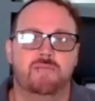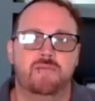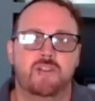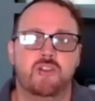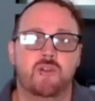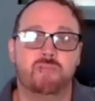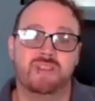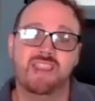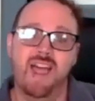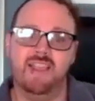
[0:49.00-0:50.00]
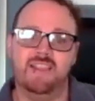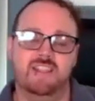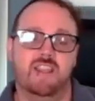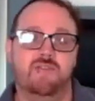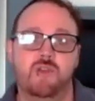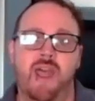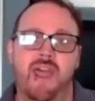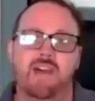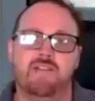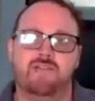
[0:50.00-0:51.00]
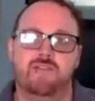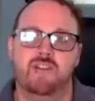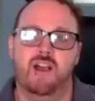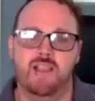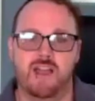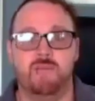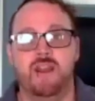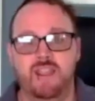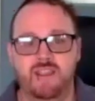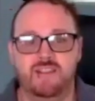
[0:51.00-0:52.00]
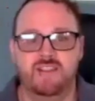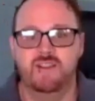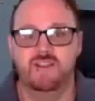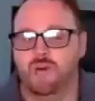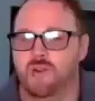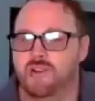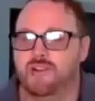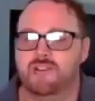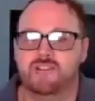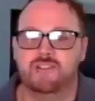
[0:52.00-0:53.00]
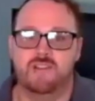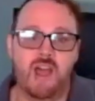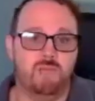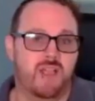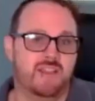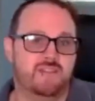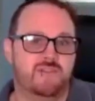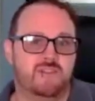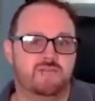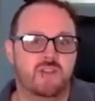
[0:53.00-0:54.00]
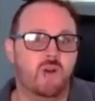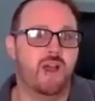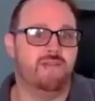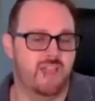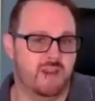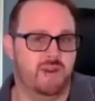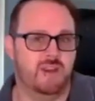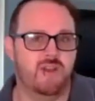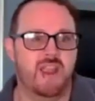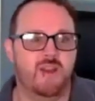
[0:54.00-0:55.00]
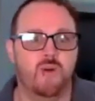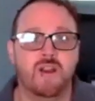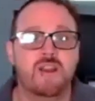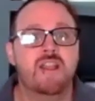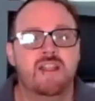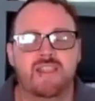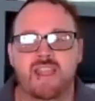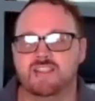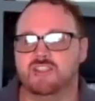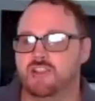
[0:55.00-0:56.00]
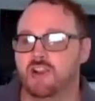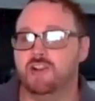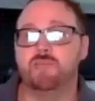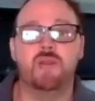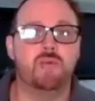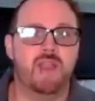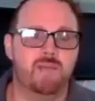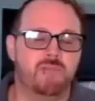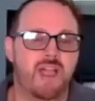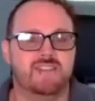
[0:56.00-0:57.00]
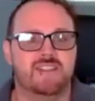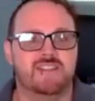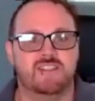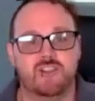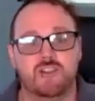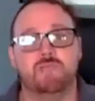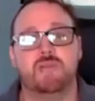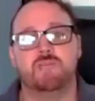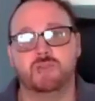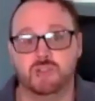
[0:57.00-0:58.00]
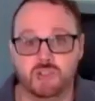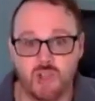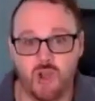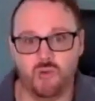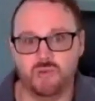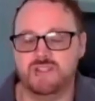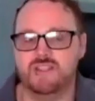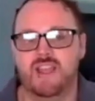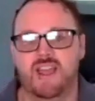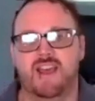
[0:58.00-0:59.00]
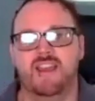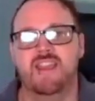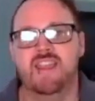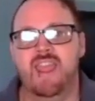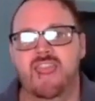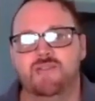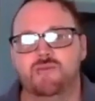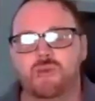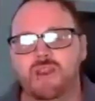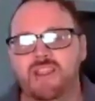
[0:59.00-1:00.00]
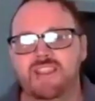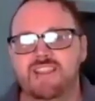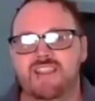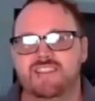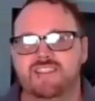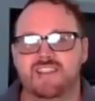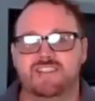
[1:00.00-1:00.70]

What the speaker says: you're blessed if you have a lot of money, or you're not blessed if you don't have a lot of money, right? Or that certain people get blessings and certain people don't. And really, it's a